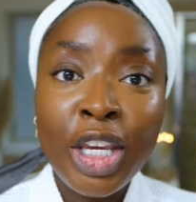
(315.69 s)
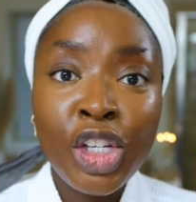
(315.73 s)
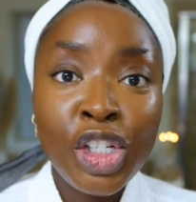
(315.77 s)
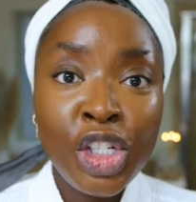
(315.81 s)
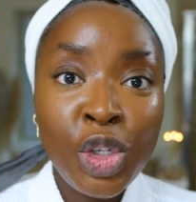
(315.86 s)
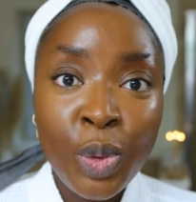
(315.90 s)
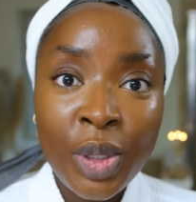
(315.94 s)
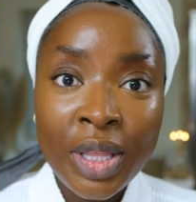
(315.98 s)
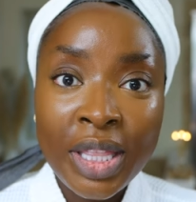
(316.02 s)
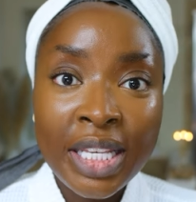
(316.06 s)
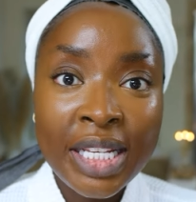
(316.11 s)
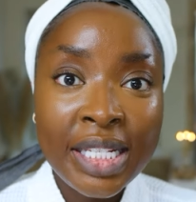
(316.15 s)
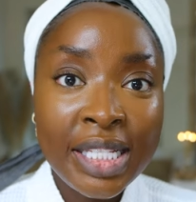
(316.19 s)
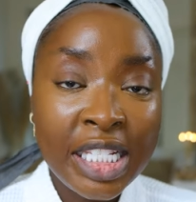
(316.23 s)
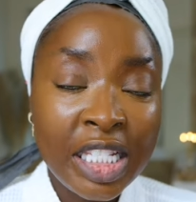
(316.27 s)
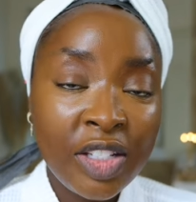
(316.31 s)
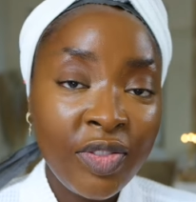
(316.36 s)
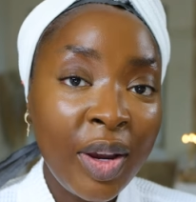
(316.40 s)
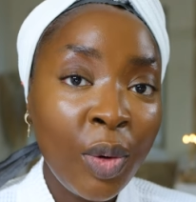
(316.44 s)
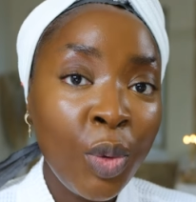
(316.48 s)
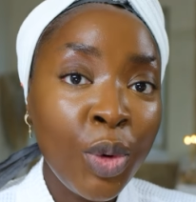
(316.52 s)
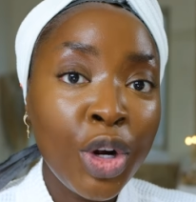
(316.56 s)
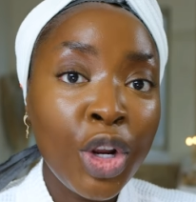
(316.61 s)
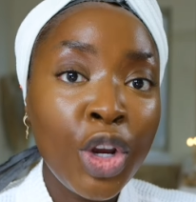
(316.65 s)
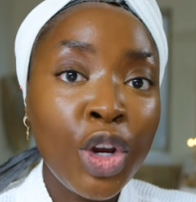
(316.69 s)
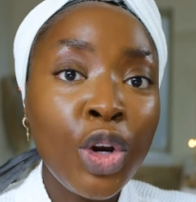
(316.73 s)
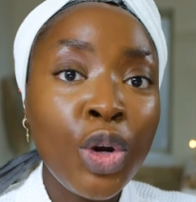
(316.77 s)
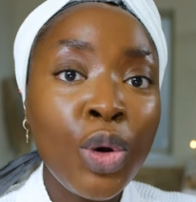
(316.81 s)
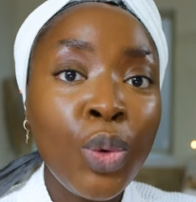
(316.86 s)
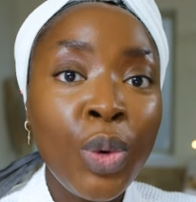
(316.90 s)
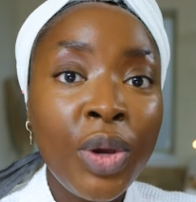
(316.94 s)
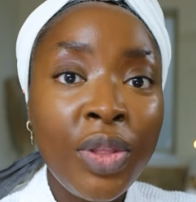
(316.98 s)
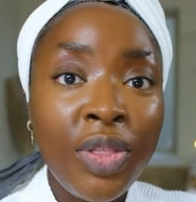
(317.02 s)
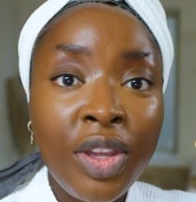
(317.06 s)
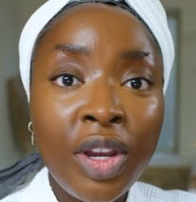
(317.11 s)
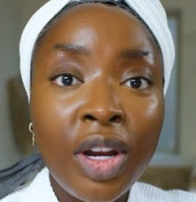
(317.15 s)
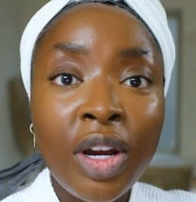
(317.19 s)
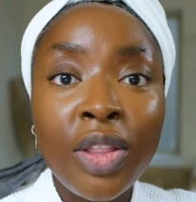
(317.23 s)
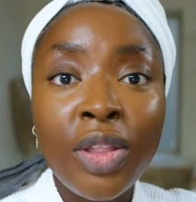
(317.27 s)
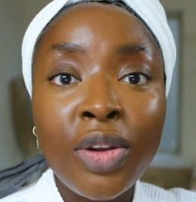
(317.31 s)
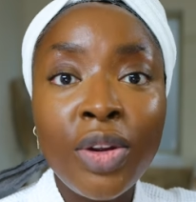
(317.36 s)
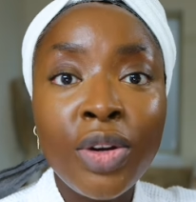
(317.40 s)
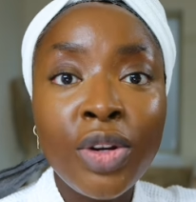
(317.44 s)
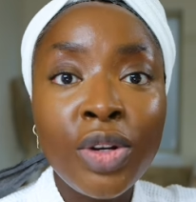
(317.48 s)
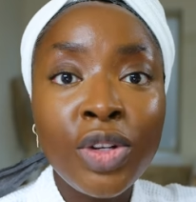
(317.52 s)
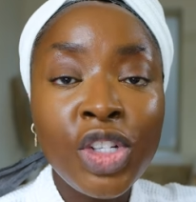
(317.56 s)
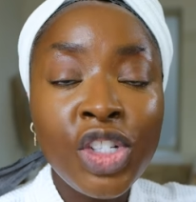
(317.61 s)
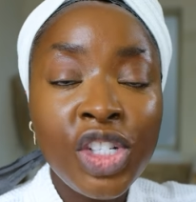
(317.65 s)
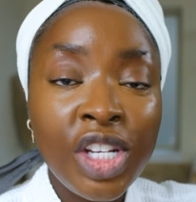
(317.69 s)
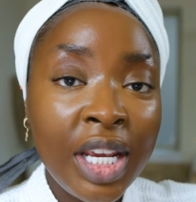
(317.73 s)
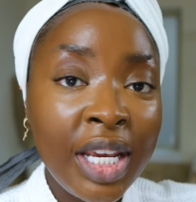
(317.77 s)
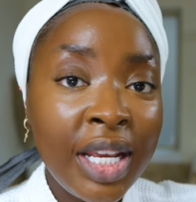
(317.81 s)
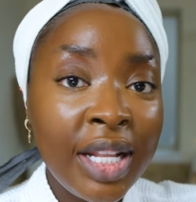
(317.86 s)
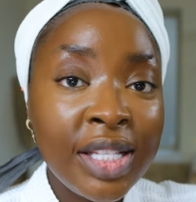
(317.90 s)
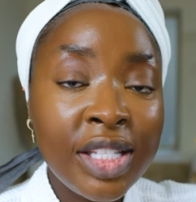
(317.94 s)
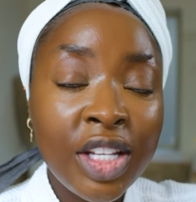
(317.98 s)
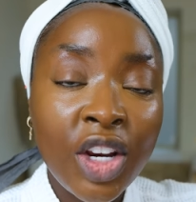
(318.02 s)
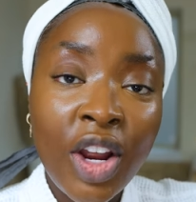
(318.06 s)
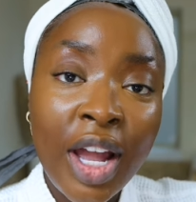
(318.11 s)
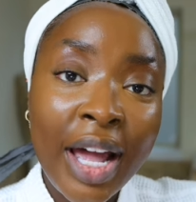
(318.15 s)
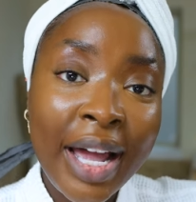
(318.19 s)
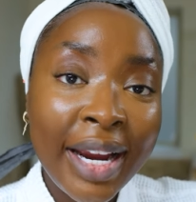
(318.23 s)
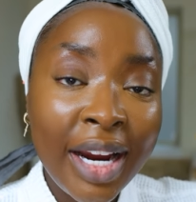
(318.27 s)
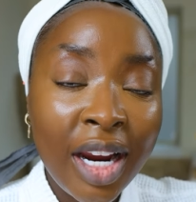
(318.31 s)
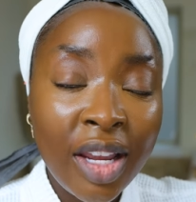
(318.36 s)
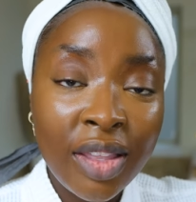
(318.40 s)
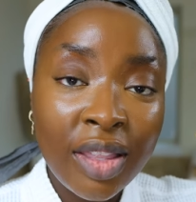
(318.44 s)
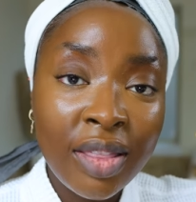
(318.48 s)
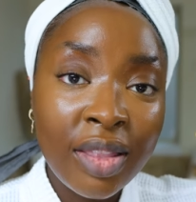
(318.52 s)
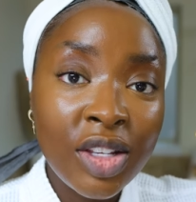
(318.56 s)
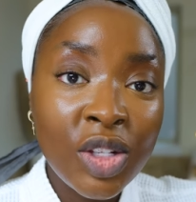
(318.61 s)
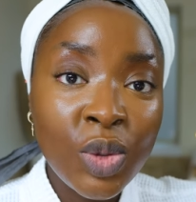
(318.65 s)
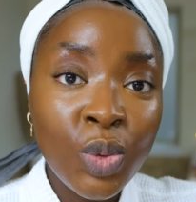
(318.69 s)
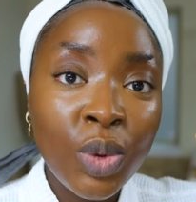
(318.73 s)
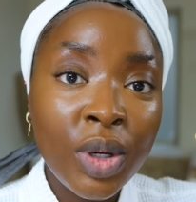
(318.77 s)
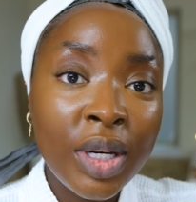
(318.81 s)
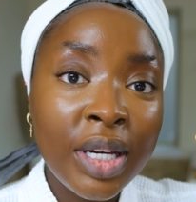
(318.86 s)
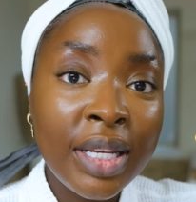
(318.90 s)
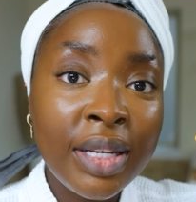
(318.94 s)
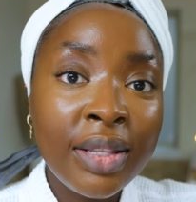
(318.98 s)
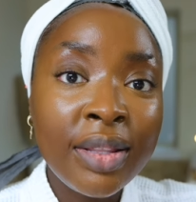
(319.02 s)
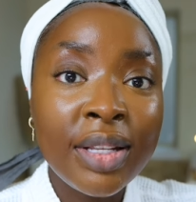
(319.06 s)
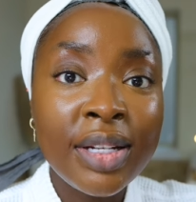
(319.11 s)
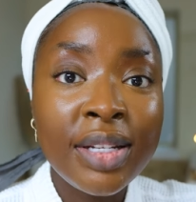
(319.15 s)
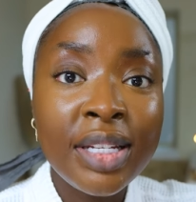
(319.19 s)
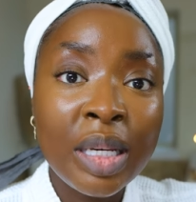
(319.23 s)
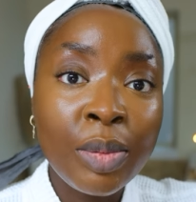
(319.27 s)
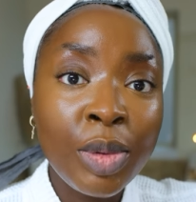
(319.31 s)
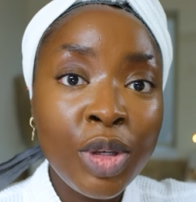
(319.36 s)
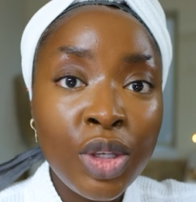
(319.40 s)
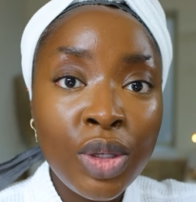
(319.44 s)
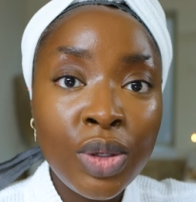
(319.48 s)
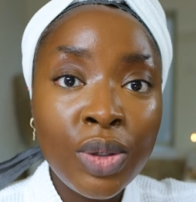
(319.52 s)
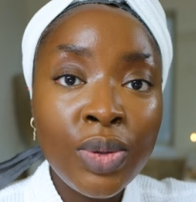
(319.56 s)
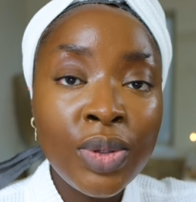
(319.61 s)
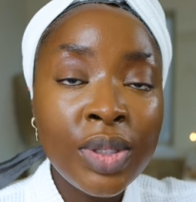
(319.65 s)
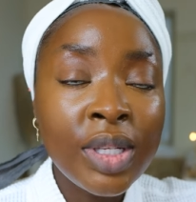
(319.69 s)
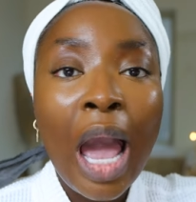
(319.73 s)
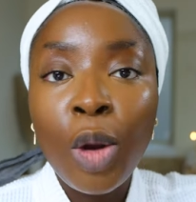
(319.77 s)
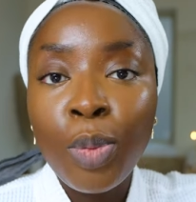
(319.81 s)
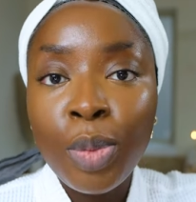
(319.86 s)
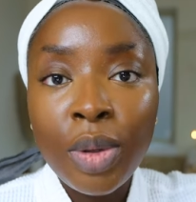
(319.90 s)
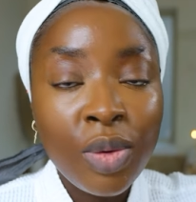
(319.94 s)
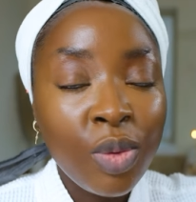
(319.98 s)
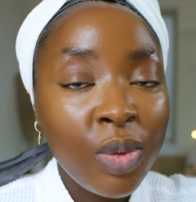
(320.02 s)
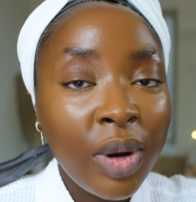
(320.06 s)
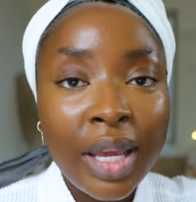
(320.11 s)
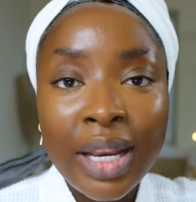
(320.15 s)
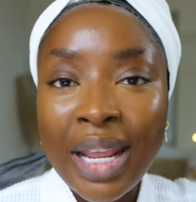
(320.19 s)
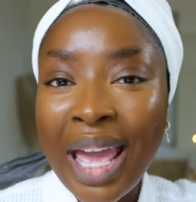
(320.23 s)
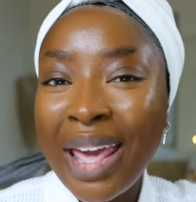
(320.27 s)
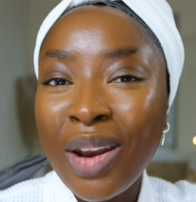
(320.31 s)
issue with this is if I were to go with the other shades that are higher than this one, the W's, I would be red.